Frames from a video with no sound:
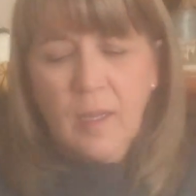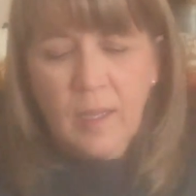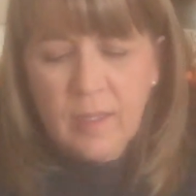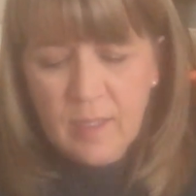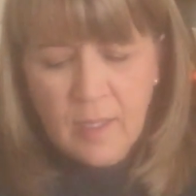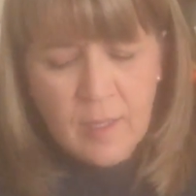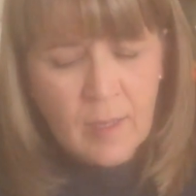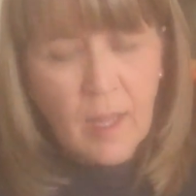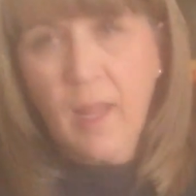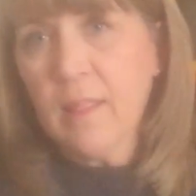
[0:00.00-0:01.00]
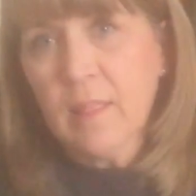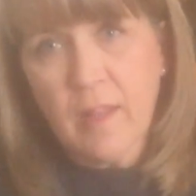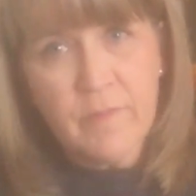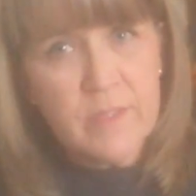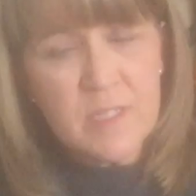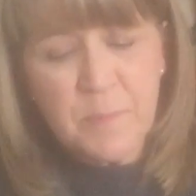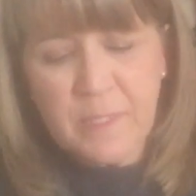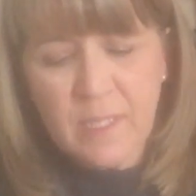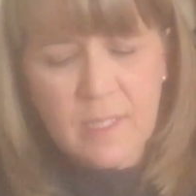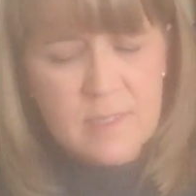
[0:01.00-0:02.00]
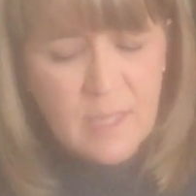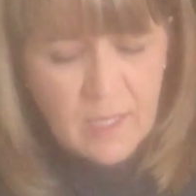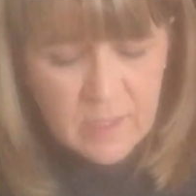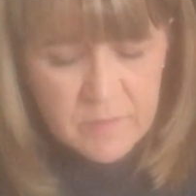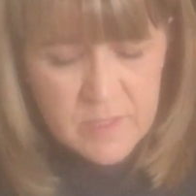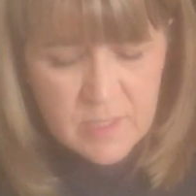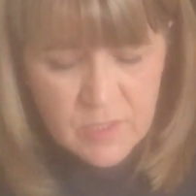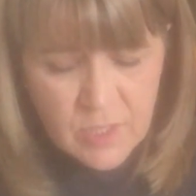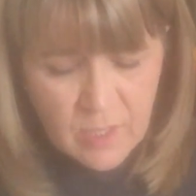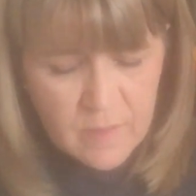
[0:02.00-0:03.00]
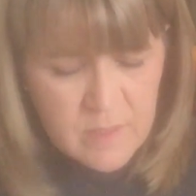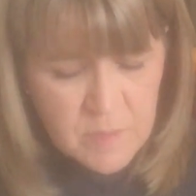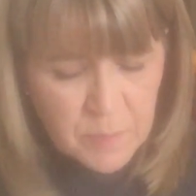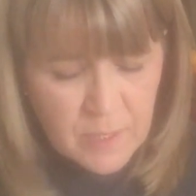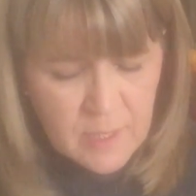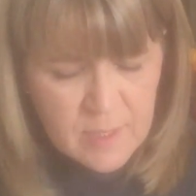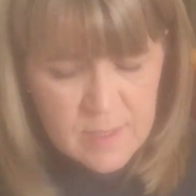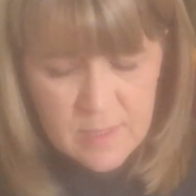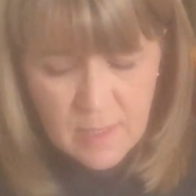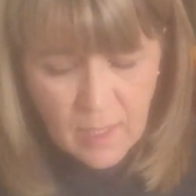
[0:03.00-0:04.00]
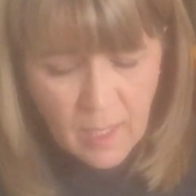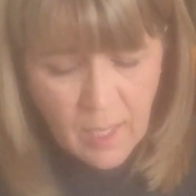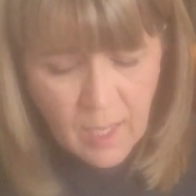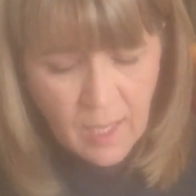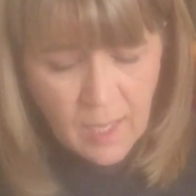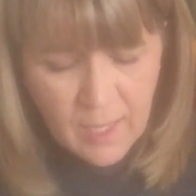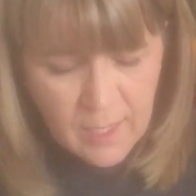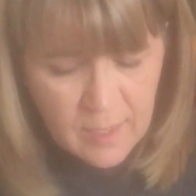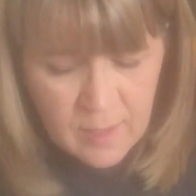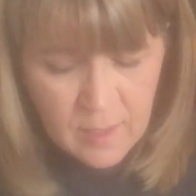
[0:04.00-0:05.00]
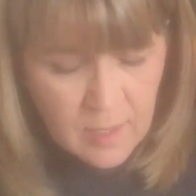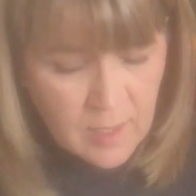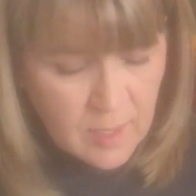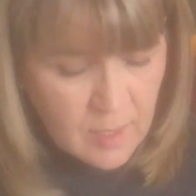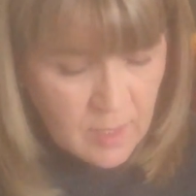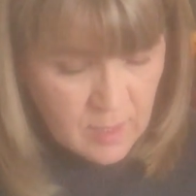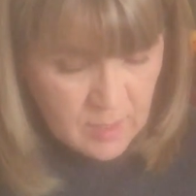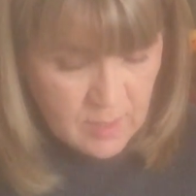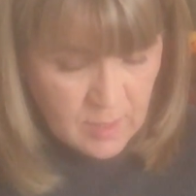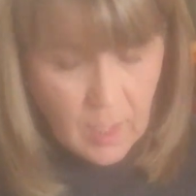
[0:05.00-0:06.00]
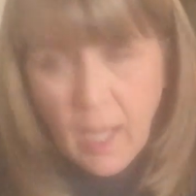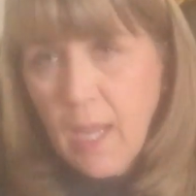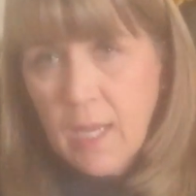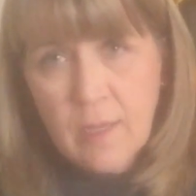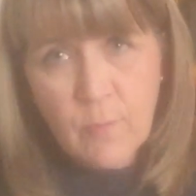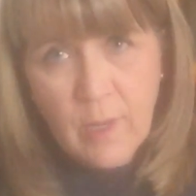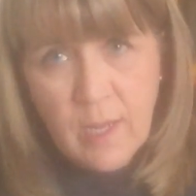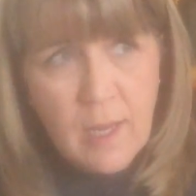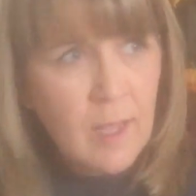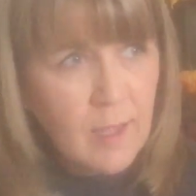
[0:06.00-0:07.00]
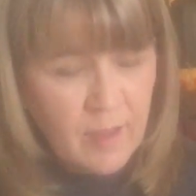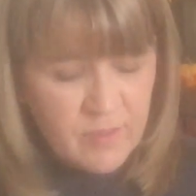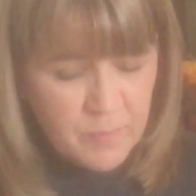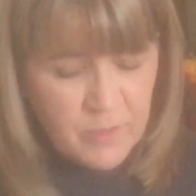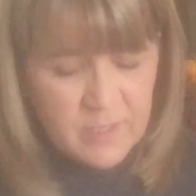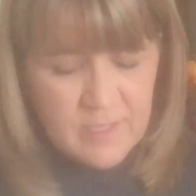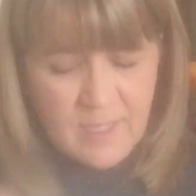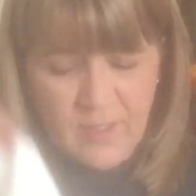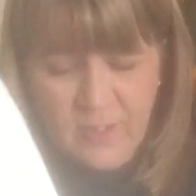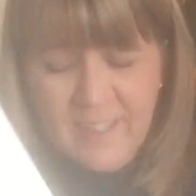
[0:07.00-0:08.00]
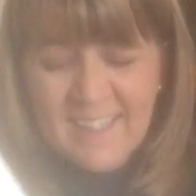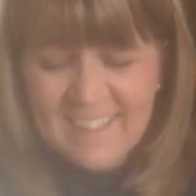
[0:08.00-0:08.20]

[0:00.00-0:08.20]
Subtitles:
Again, I love this piece. I love stitching on this piece. I hate it when I have to put it down